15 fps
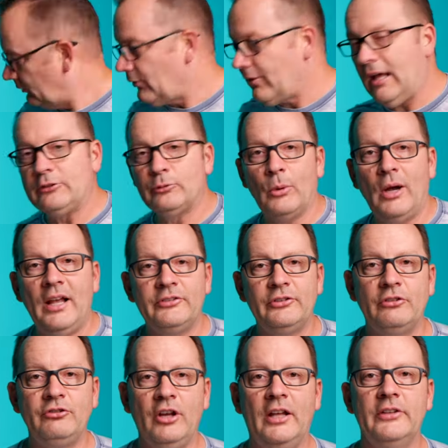So that's why I
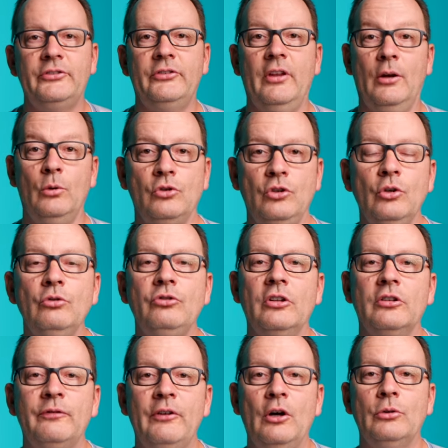suggest that you
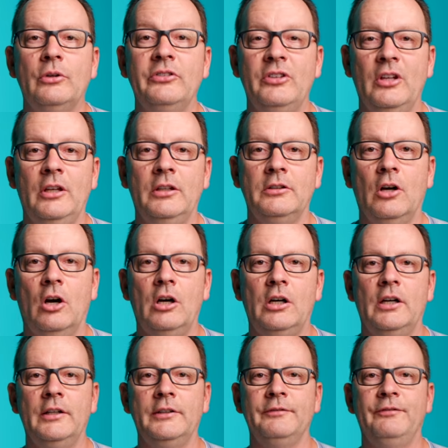just focus in
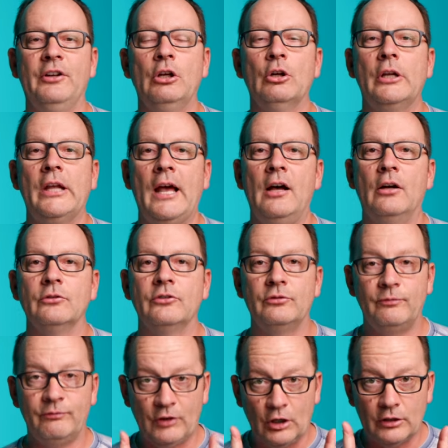on figuring out
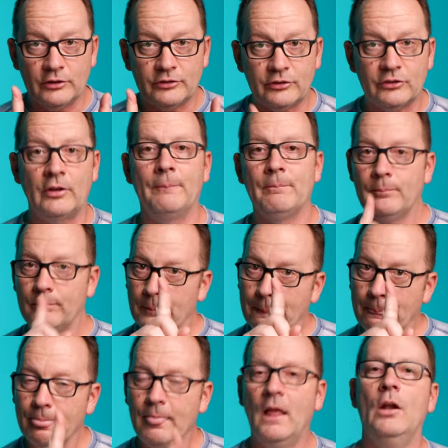first
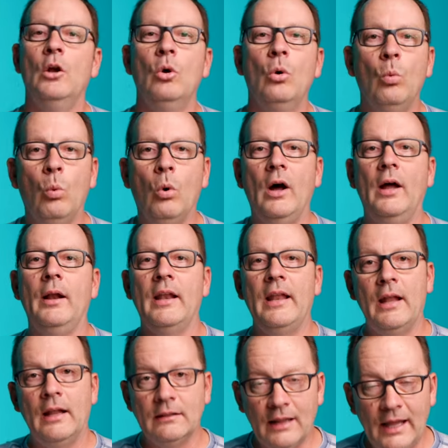what
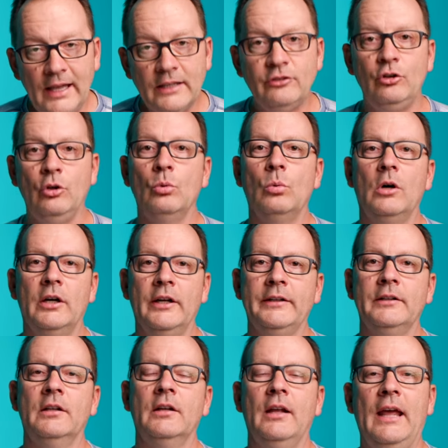legs you want
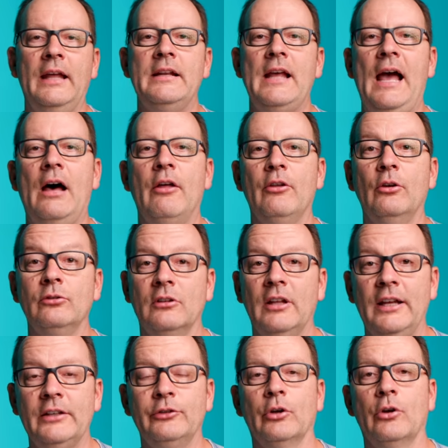and how those
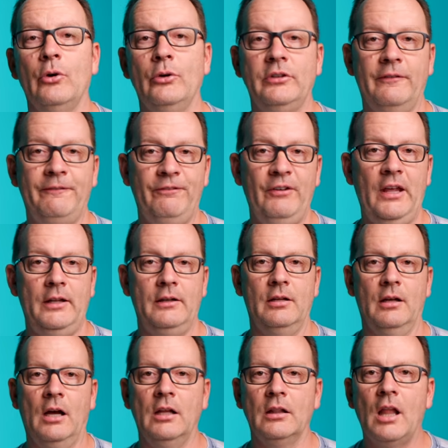legs are going to fit
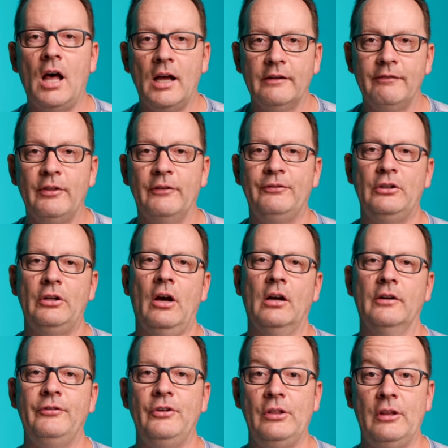a lot of the
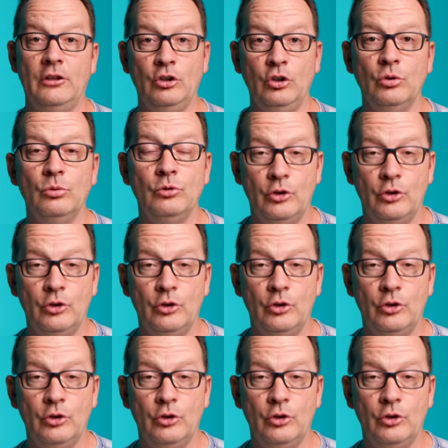photography that you